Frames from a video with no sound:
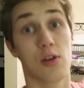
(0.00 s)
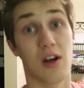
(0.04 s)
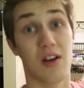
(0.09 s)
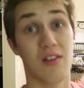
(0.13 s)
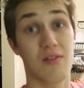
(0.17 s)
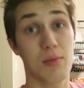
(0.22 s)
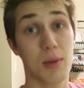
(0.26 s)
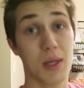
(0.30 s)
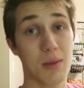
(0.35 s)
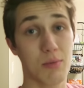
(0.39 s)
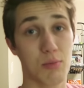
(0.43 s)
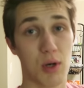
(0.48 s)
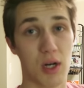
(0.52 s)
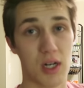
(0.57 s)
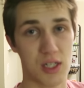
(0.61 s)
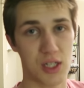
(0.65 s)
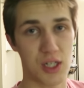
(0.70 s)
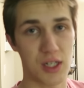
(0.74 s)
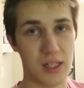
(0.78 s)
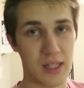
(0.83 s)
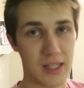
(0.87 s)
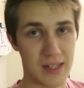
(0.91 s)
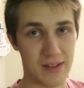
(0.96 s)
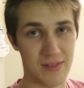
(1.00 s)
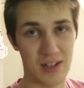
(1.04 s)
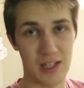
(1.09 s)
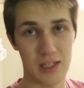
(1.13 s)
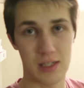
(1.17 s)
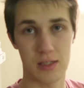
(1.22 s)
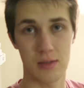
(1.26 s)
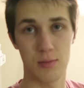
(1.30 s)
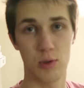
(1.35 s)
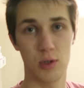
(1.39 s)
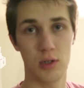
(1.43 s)
So I've been brushing
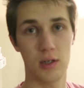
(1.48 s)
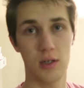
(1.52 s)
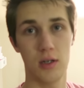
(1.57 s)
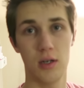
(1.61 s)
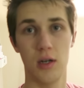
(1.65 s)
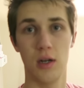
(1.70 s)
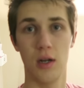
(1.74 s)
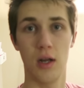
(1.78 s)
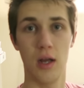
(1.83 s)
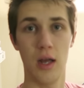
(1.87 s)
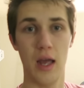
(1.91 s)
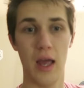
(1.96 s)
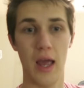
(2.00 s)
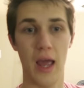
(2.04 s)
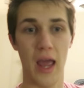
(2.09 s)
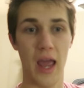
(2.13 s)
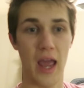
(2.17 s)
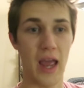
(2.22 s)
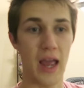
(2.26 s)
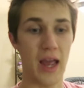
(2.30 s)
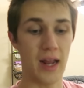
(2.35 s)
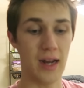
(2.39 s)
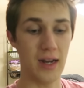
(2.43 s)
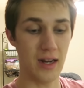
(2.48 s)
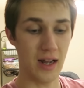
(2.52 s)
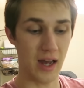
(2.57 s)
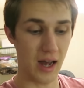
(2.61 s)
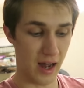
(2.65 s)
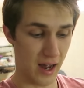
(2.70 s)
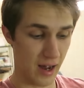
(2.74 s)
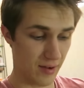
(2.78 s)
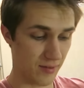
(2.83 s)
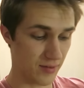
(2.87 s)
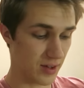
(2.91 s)
Levi some more, and
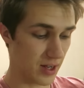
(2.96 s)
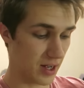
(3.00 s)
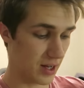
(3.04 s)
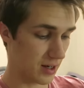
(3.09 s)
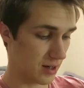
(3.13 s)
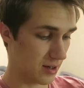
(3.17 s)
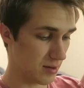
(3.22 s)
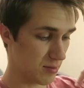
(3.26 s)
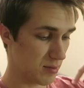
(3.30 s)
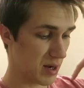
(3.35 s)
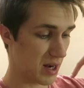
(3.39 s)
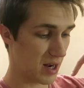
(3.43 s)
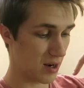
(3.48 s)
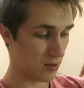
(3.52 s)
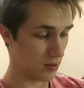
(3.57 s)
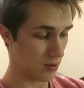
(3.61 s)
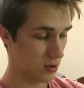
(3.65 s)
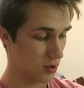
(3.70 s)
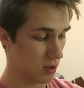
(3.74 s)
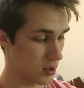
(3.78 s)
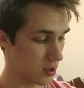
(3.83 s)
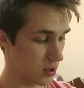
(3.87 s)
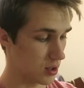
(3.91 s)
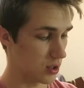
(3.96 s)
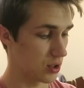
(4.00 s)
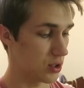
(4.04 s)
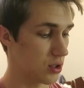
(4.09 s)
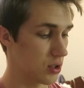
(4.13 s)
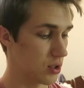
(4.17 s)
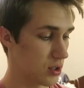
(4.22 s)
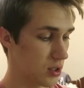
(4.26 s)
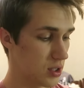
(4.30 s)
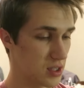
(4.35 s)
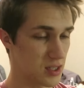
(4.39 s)
I've gotten about
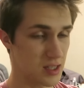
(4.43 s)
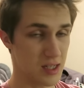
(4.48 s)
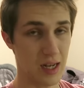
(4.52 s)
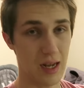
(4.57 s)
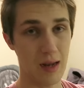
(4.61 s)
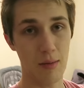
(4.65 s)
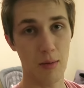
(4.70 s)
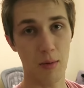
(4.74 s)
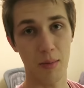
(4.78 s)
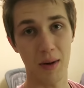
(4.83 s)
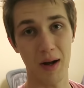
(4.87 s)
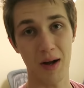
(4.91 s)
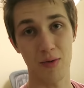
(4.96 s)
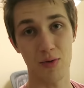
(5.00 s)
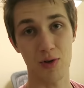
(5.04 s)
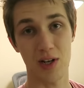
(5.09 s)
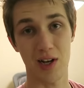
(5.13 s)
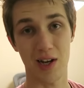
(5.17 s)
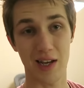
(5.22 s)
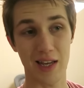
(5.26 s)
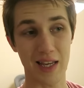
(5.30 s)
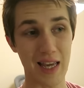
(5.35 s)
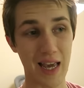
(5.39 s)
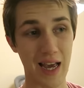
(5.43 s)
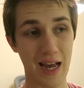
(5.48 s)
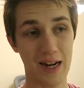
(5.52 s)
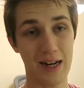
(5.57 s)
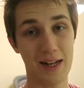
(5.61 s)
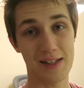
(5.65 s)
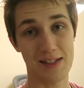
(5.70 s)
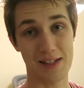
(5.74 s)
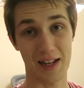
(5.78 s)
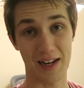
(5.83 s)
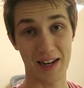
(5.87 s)
the same amount
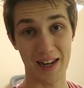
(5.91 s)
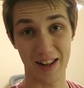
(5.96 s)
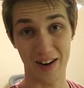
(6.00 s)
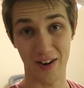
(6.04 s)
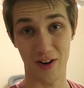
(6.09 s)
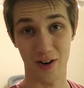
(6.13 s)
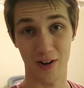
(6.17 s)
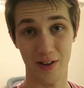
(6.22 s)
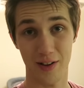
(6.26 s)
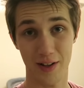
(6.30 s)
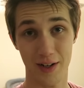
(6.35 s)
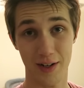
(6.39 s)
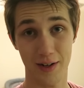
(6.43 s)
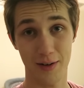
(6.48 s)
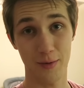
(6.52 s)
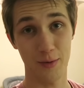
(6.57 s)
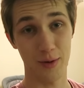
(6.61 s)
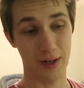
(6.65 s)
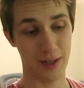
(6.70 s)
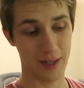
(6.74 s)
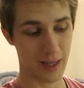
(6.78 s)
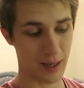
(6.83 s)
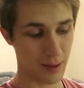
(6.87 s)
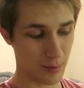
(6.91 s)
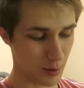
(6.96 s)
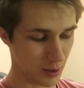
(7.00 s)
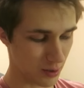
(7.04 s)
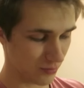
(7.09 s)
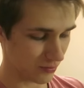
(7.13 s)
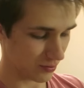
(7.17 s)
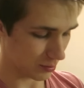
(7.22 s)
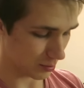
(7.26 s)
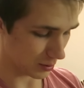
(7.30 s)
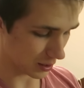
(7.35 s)
again as I did earlier when I came
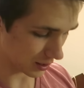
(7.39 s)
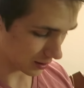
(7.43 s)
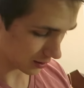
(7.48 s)
home from